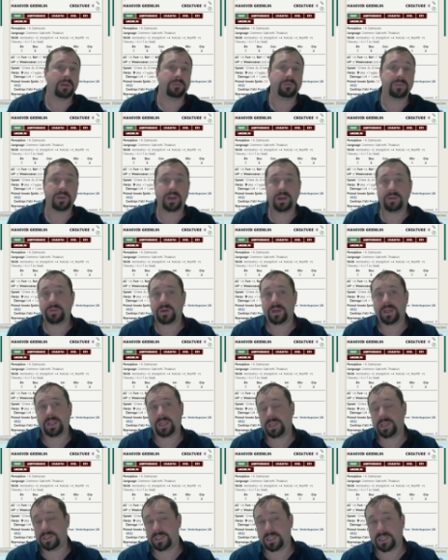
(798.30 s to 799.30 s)
Very, very
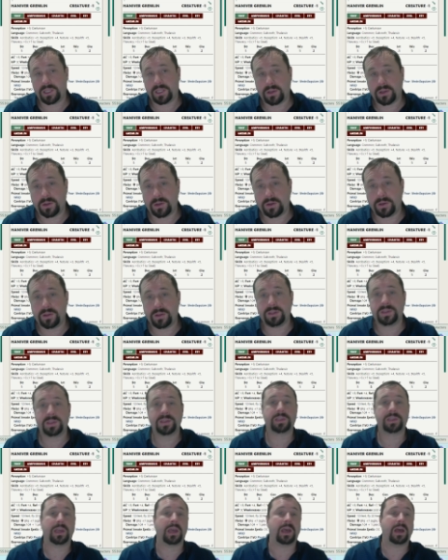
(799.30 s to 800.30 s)
easy to
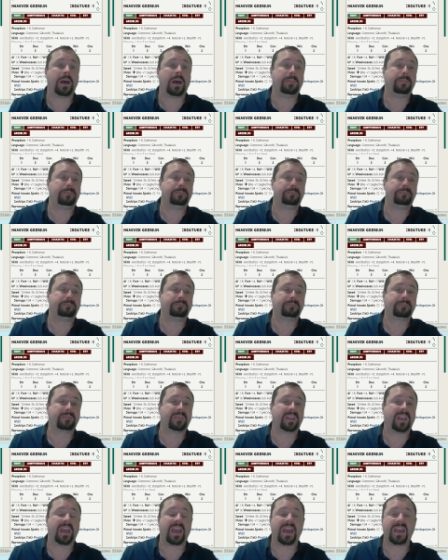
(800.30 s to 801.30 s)
use, and
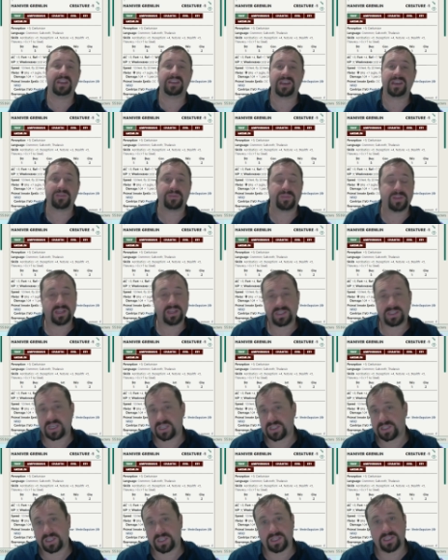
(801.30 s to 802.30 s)
a
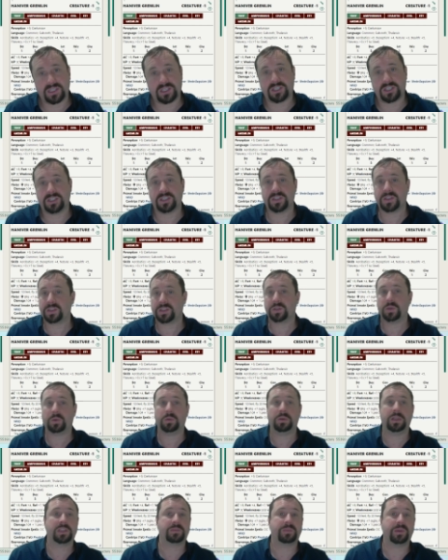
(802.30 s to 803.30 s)
fantastic addition to the tool,
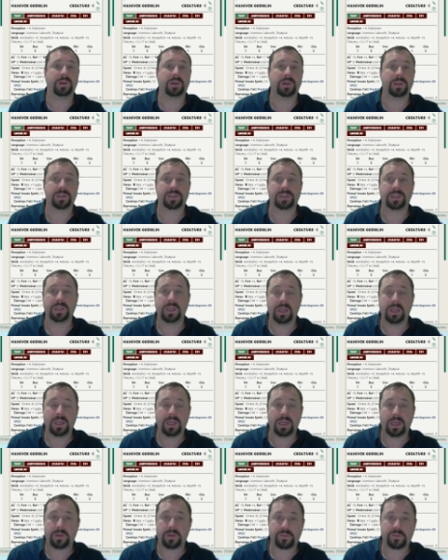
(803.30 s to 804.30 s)
let's be honest.
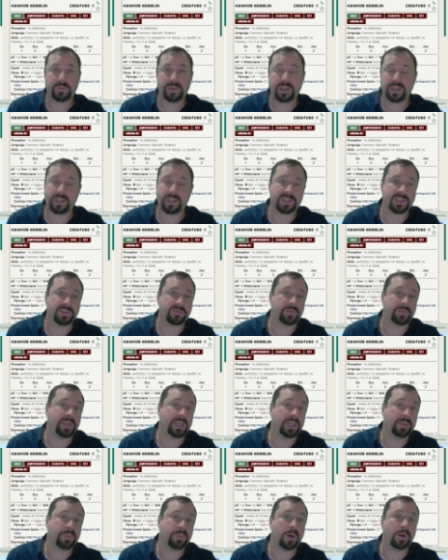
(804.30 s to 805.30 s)
For me, this has
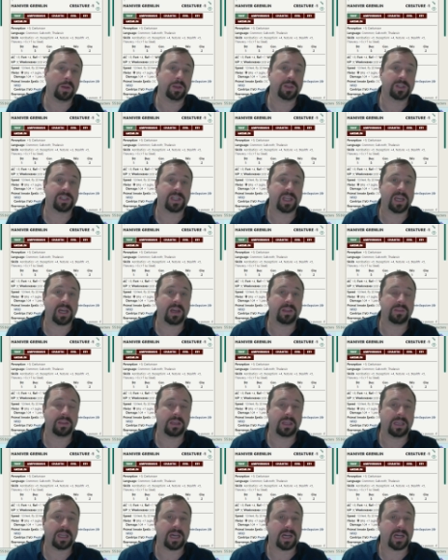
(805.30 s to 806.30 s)
really polished out the
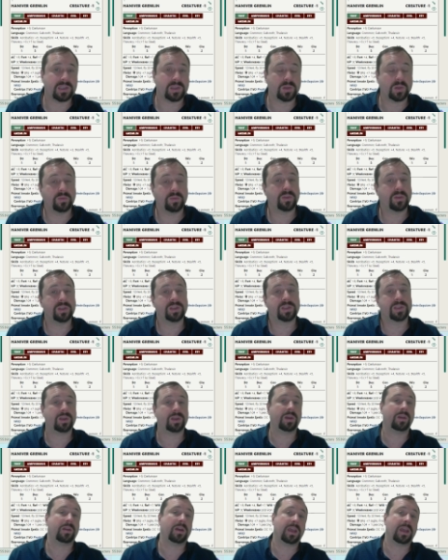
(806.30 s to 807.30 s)
last sort of
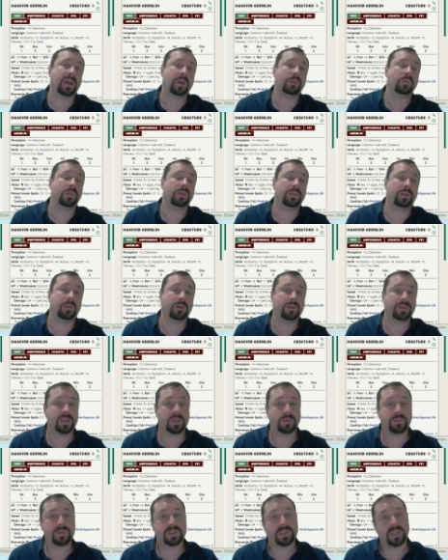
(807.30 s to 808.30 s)
concern I had with using
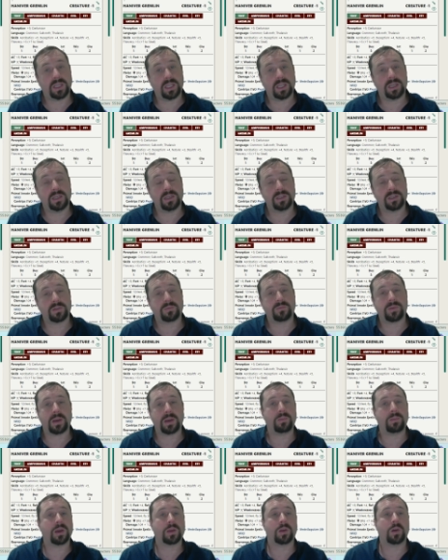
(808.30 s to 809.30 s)
Obsidian to run
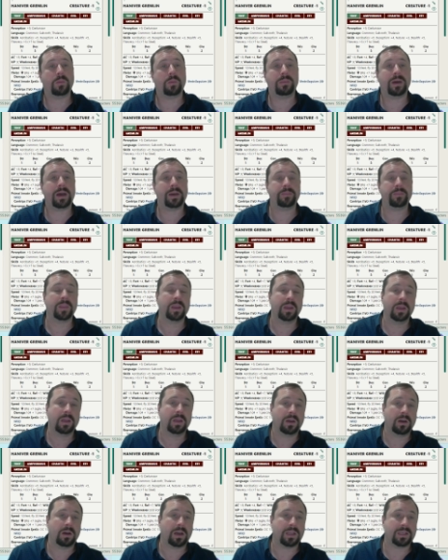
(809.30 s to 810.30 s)
my combat.
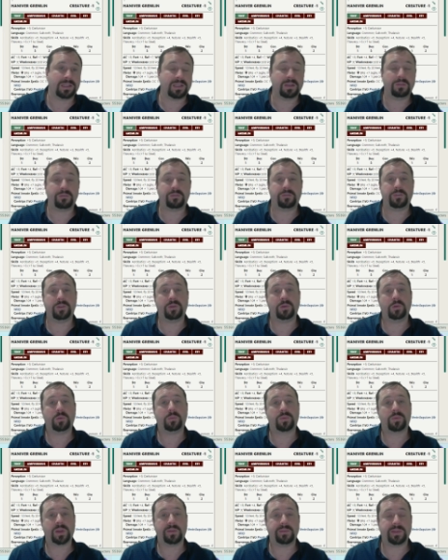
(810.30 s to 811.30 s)
I did feel
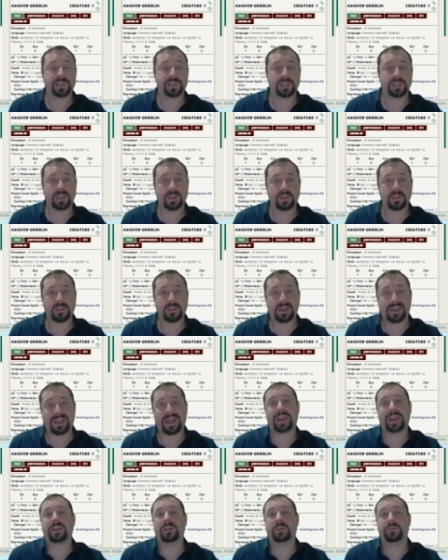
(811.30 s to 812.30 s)
previously that the
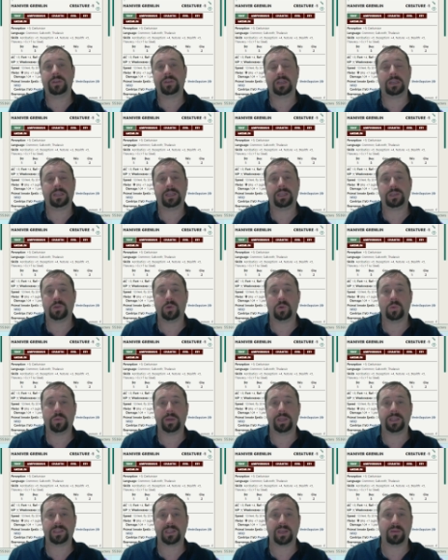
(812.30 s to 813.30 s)
lack of an elite or
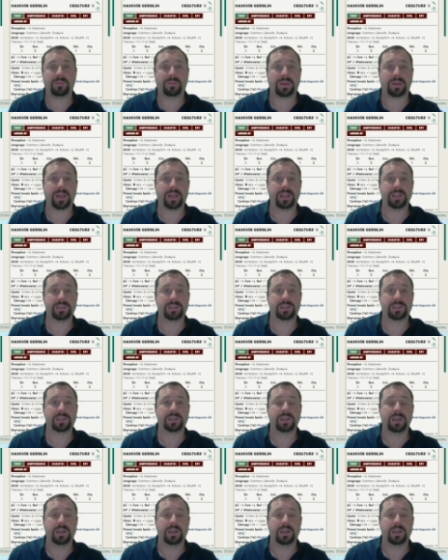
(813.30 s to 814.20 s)
weak templates,